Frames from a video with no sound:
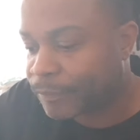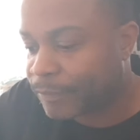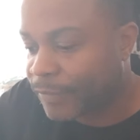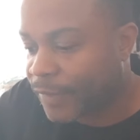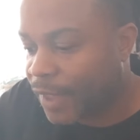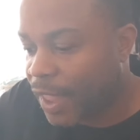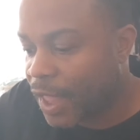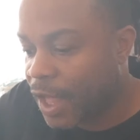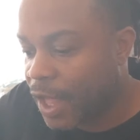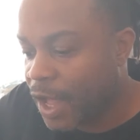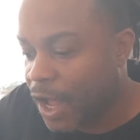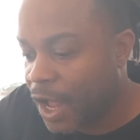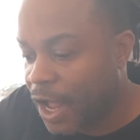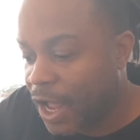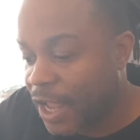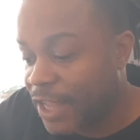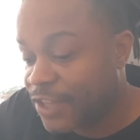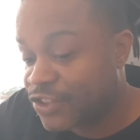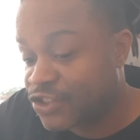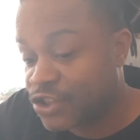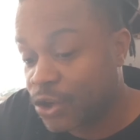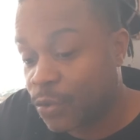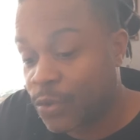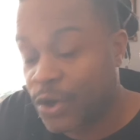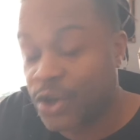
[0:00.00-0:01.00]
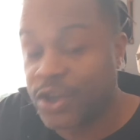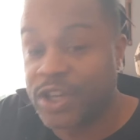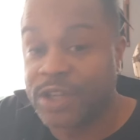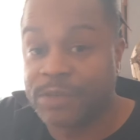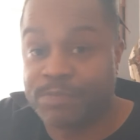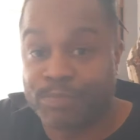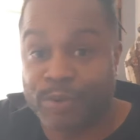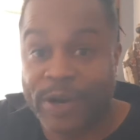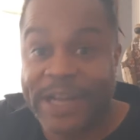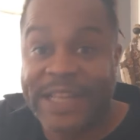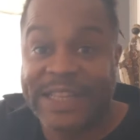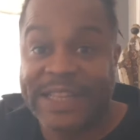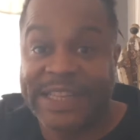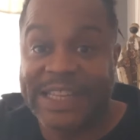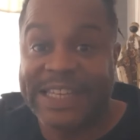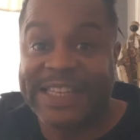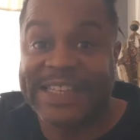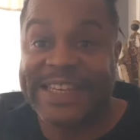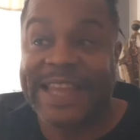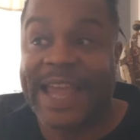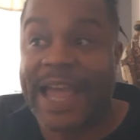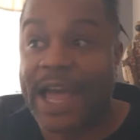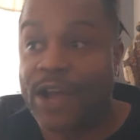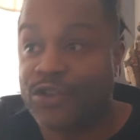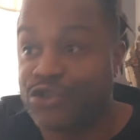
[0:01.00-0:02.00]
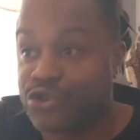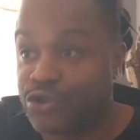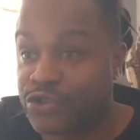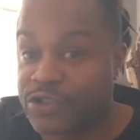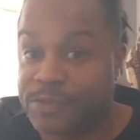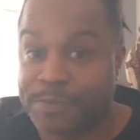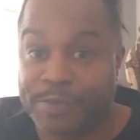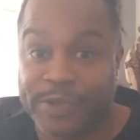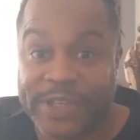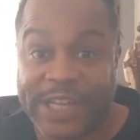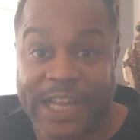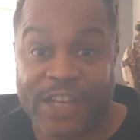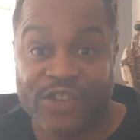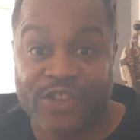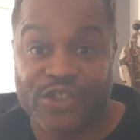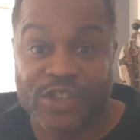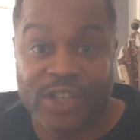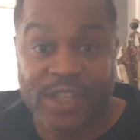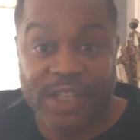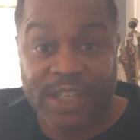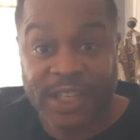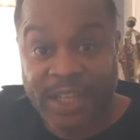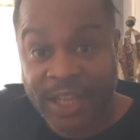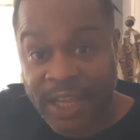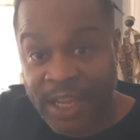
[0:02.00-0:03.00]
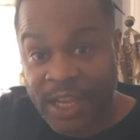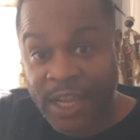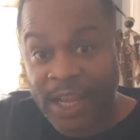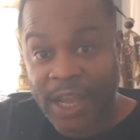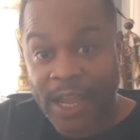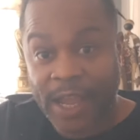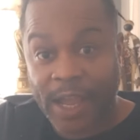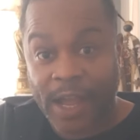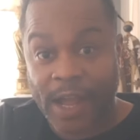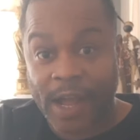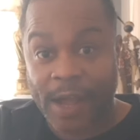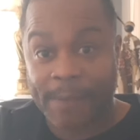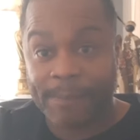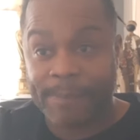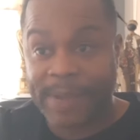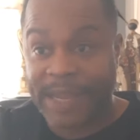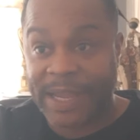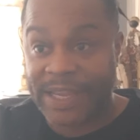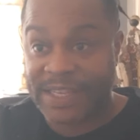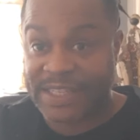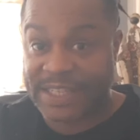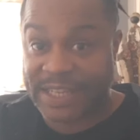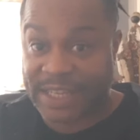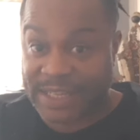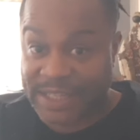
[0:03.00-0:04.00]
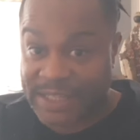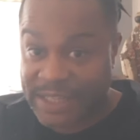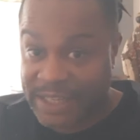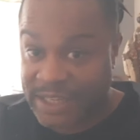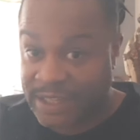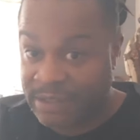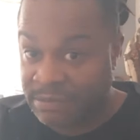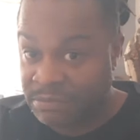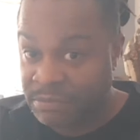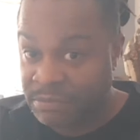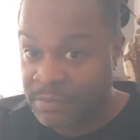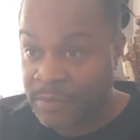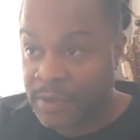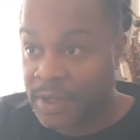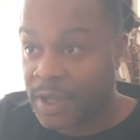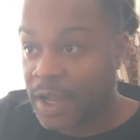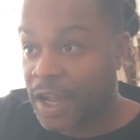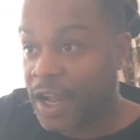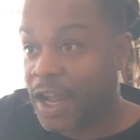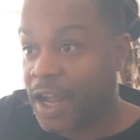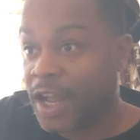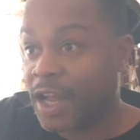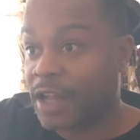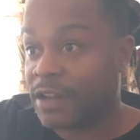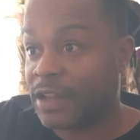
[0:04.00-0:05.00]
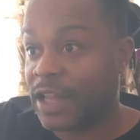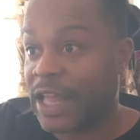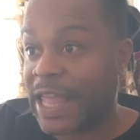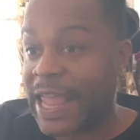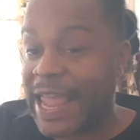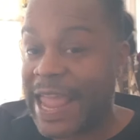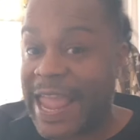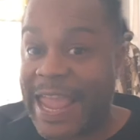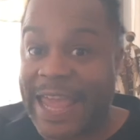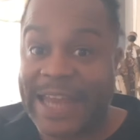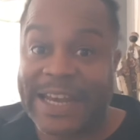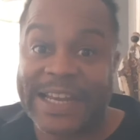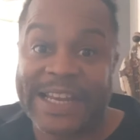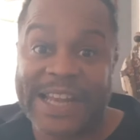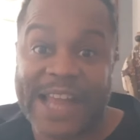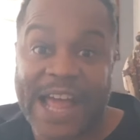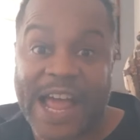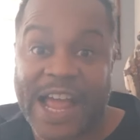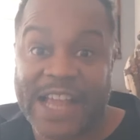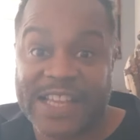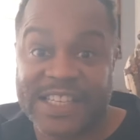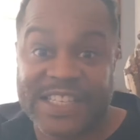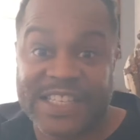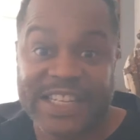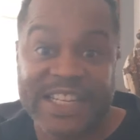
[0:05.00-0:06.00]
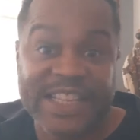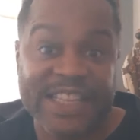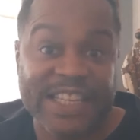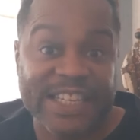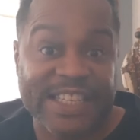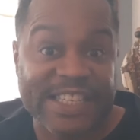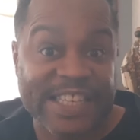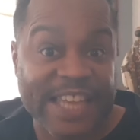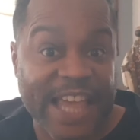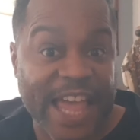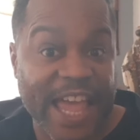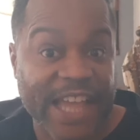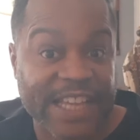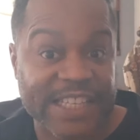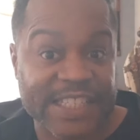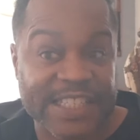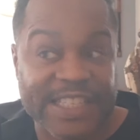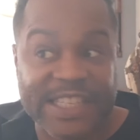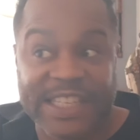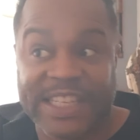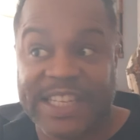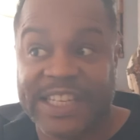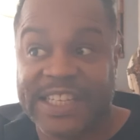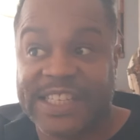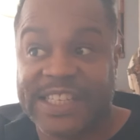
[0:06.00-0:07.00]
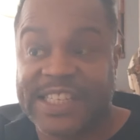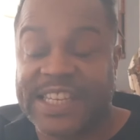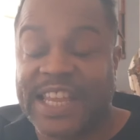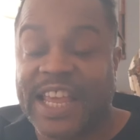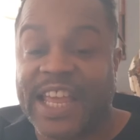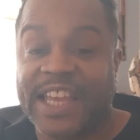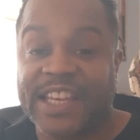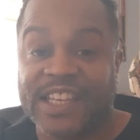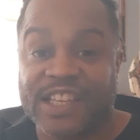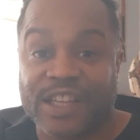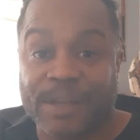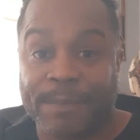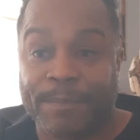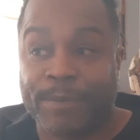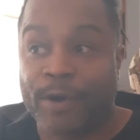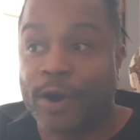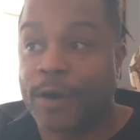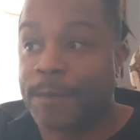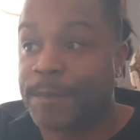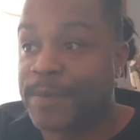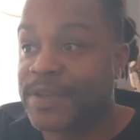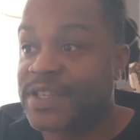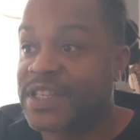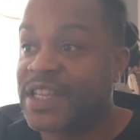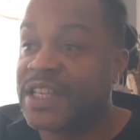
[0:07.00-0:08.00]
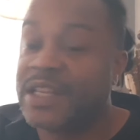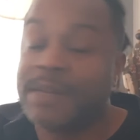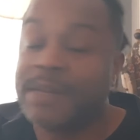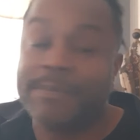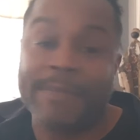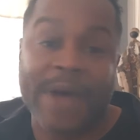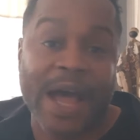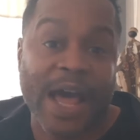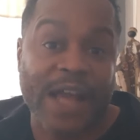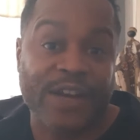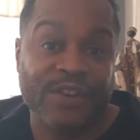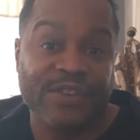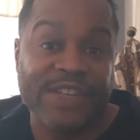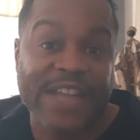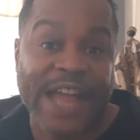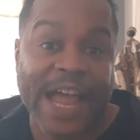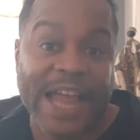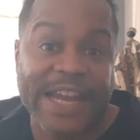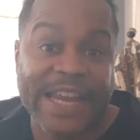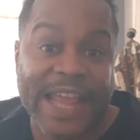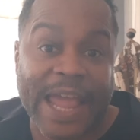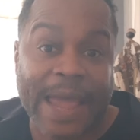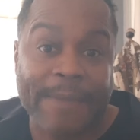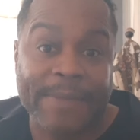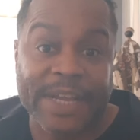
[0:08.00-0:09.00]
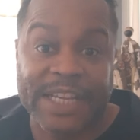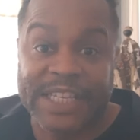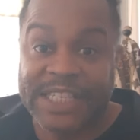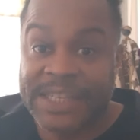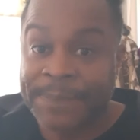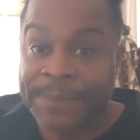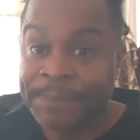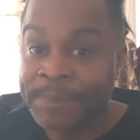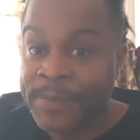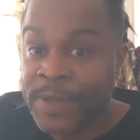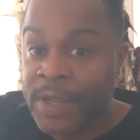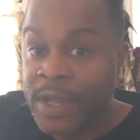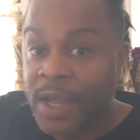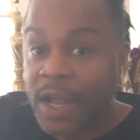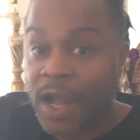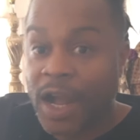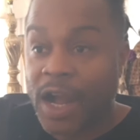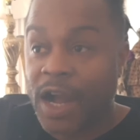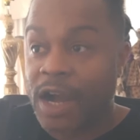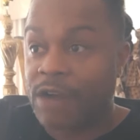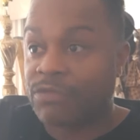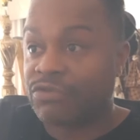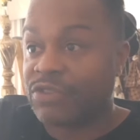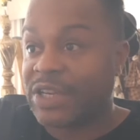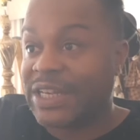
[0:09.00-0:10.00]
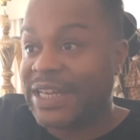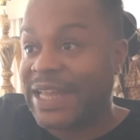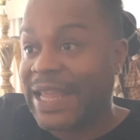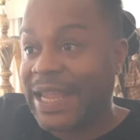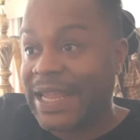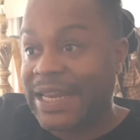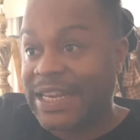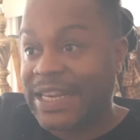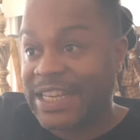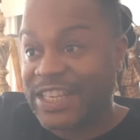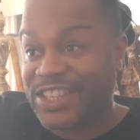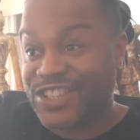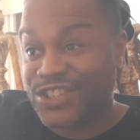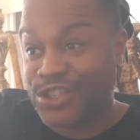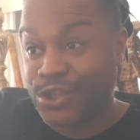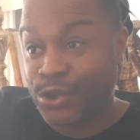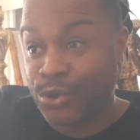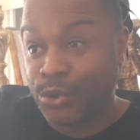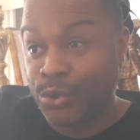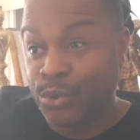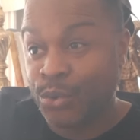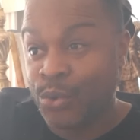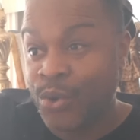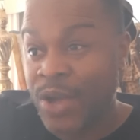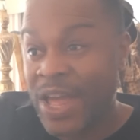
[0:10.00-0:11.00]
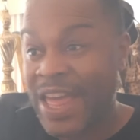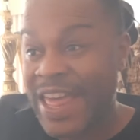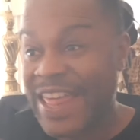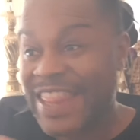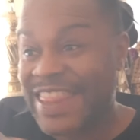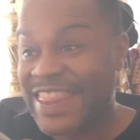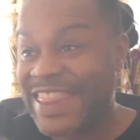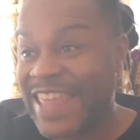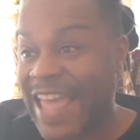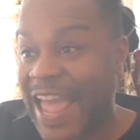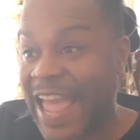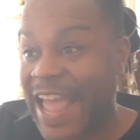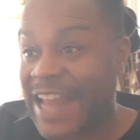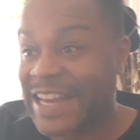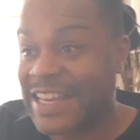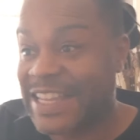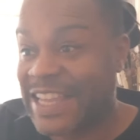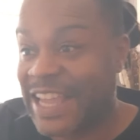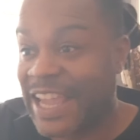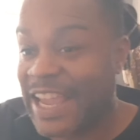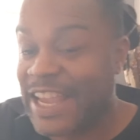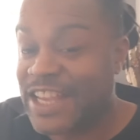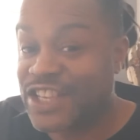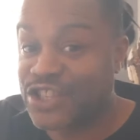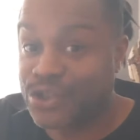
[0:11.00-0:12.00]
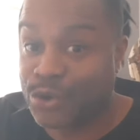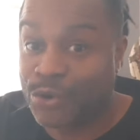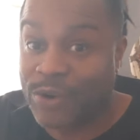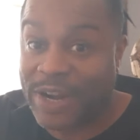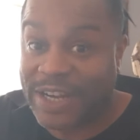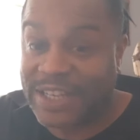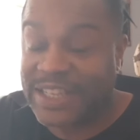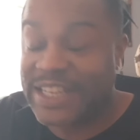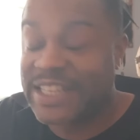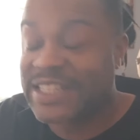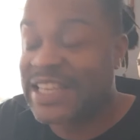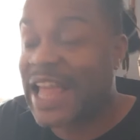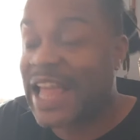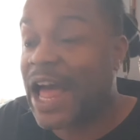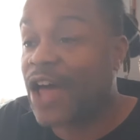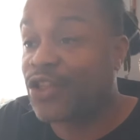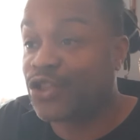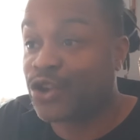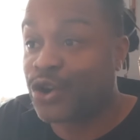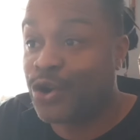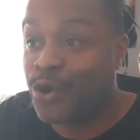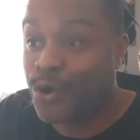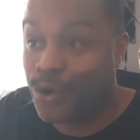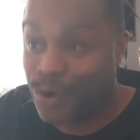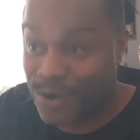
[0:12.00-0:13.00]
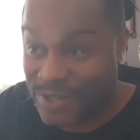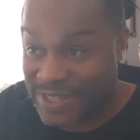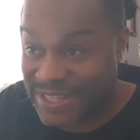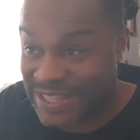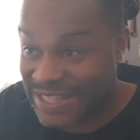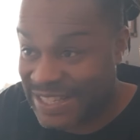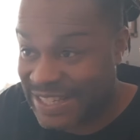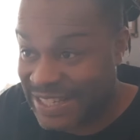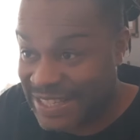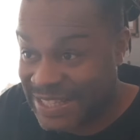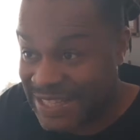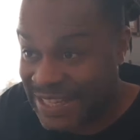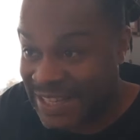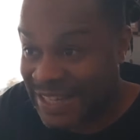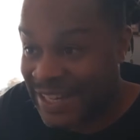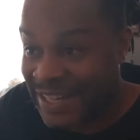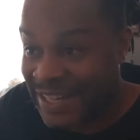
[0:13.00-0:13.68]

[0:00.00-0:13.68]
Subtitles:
And so we're going to break it down jurisprudentially, basically analyzing the text, the intent, the purpose, and the modern dynamics related to that case, or at least how the court sees it,